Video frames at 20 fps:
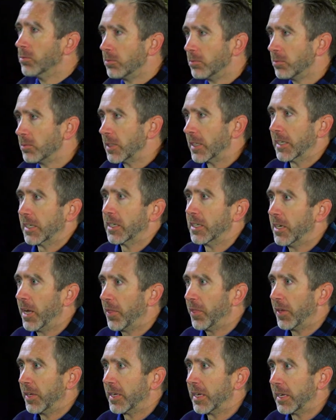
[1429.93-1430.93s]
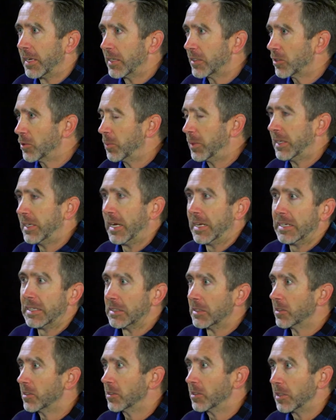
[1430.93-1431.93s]
like nothing can get to me. I
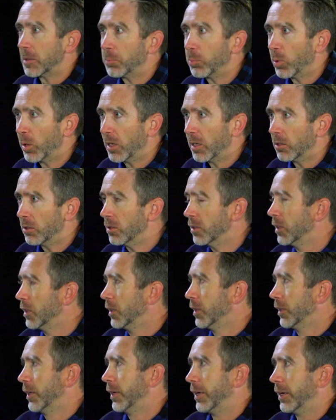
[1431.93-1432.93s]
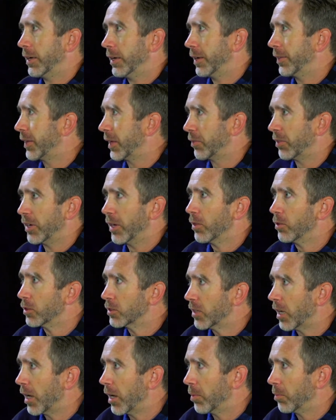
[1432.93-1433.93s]
didn't sleep well. I think of another
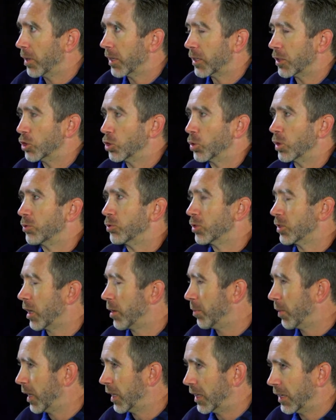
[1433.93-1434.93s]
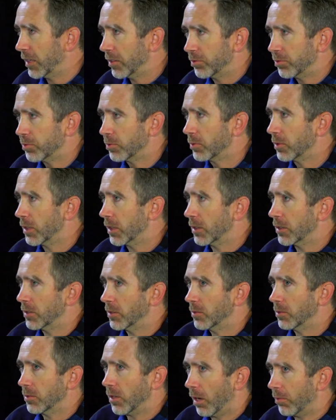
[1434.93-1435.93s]
time, like a joyful time in my life,
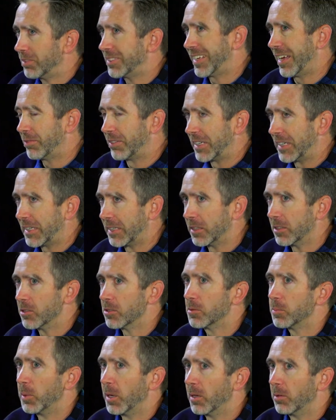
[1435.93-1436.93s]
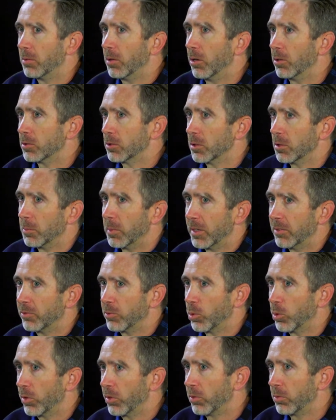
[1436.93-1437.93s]
obviously having kids, but also my
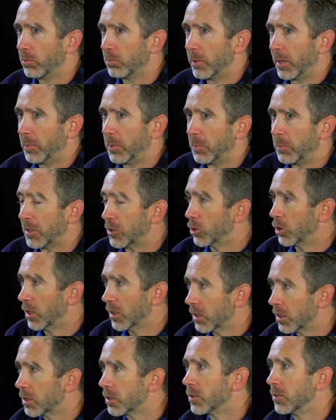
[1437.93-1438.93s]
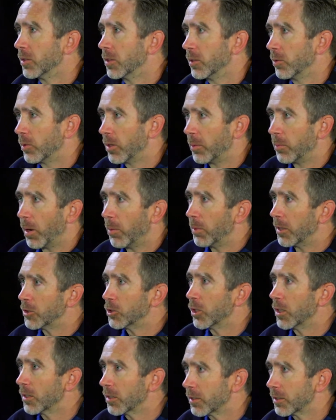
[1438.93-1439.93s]
4th baby, my truck, when I bought my
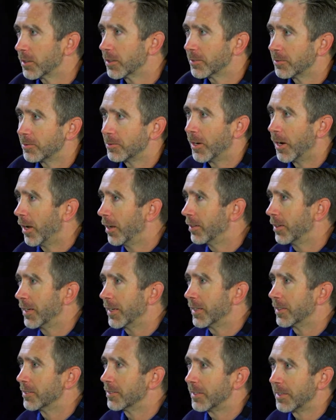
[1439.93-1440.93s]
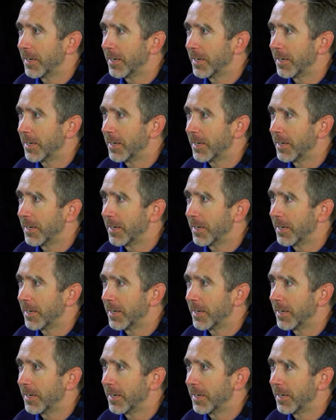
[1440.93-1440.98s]
truck, right? Like it's sitting